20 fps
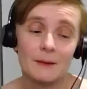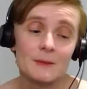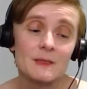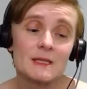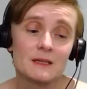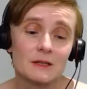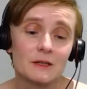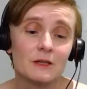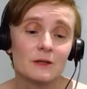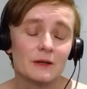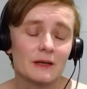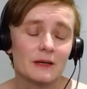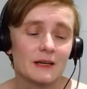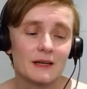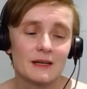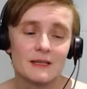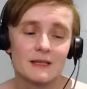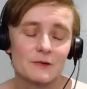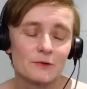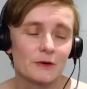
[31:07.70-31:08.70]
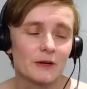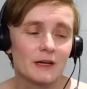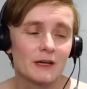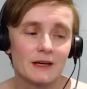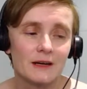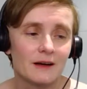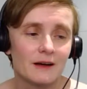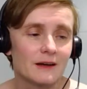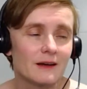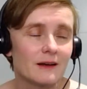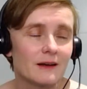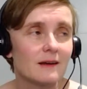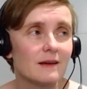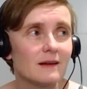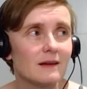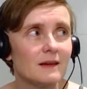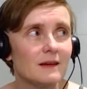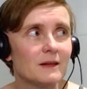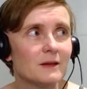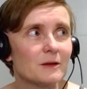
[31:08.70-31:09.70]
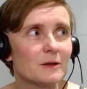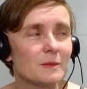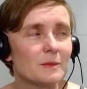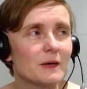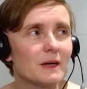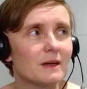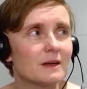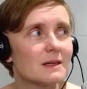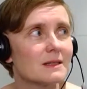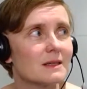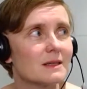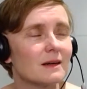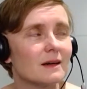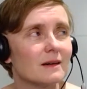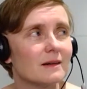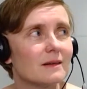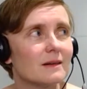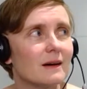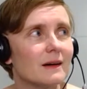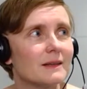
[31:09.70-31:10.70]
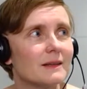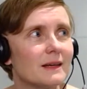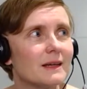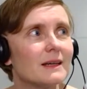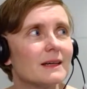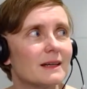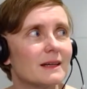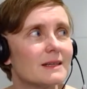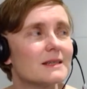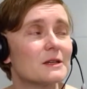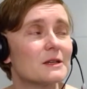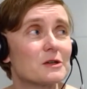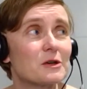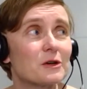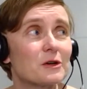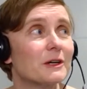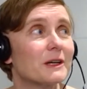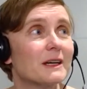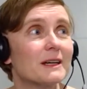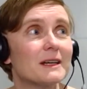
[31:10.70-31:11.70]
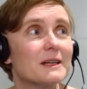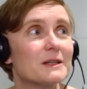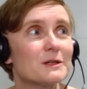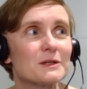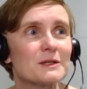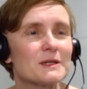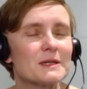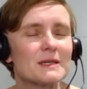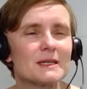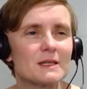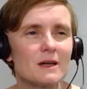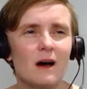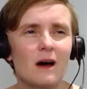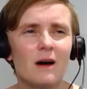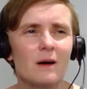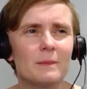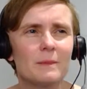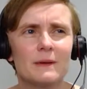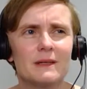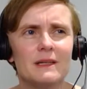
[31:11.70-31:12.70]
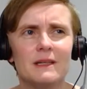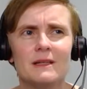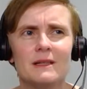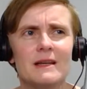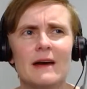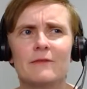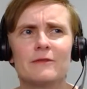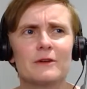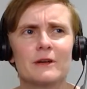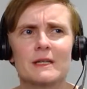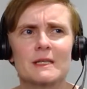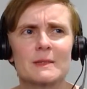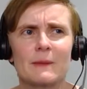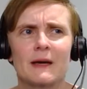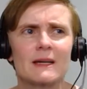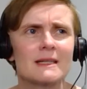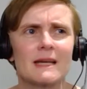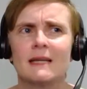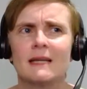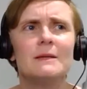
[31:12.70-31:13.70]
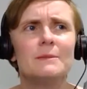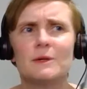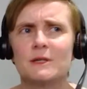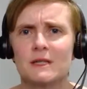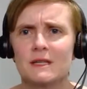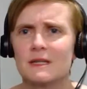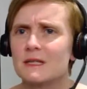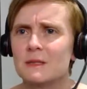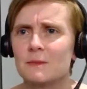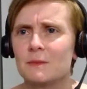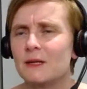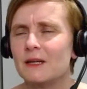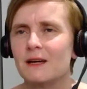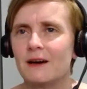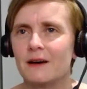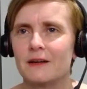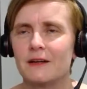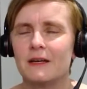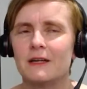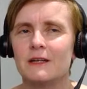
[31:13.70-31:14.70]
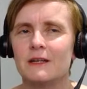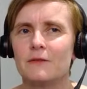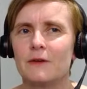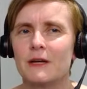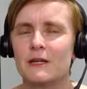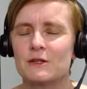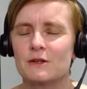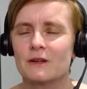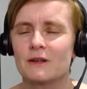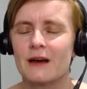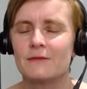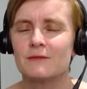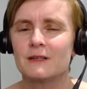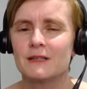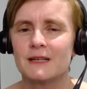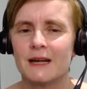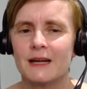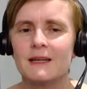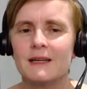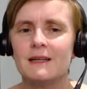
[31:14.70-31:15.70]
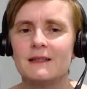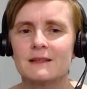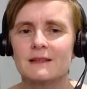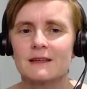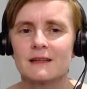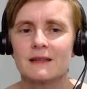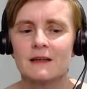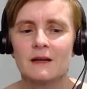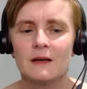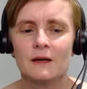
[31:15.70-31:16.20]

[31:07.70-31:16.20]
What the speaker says: absolutely. And it's really like, you know what I mean? Because I think it is a journey and it doesn't stop. And you'd never expect anybody to be kind of innovator level in anything.